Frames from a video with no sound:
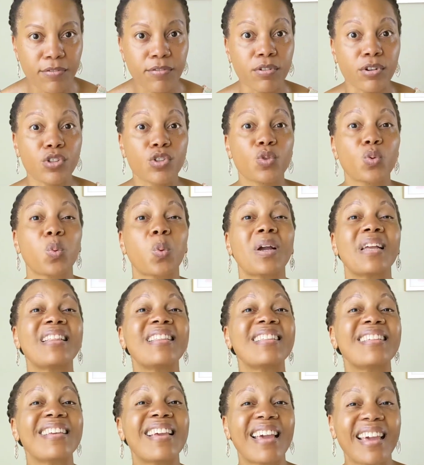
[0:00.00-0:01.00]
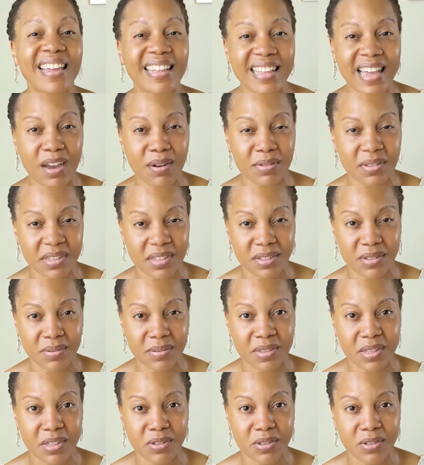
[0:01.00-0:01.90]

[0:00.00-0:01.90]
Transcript: for 28 ounces only,